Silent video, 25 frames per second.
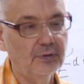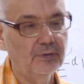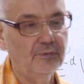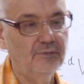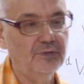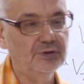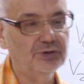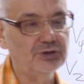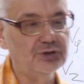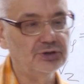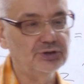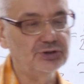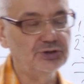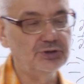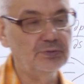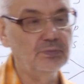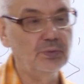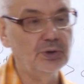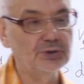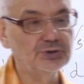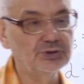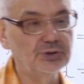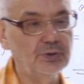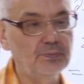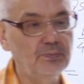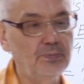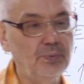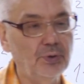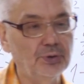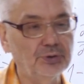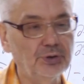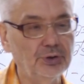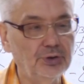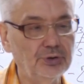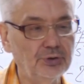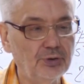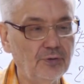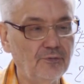which is the most
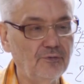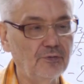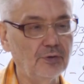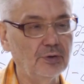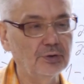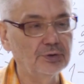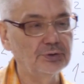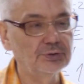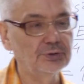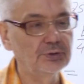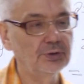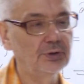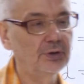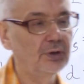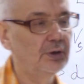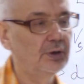important, of course,